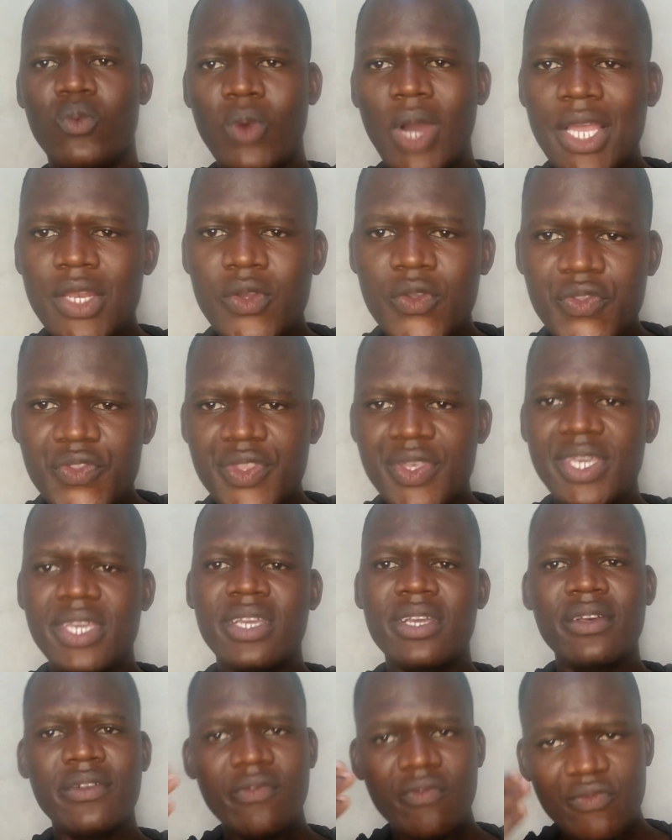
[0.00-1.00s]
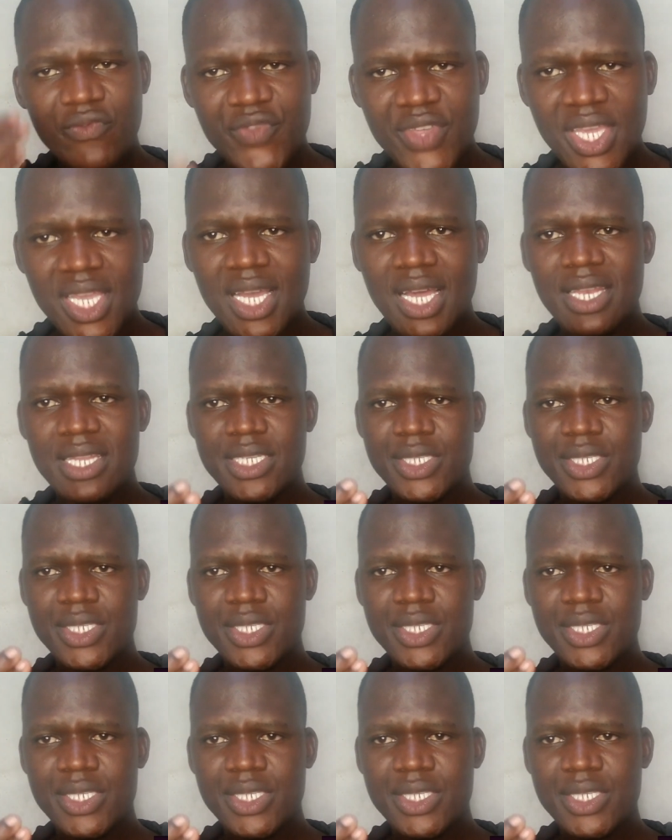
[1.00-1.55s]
why do you think Nthika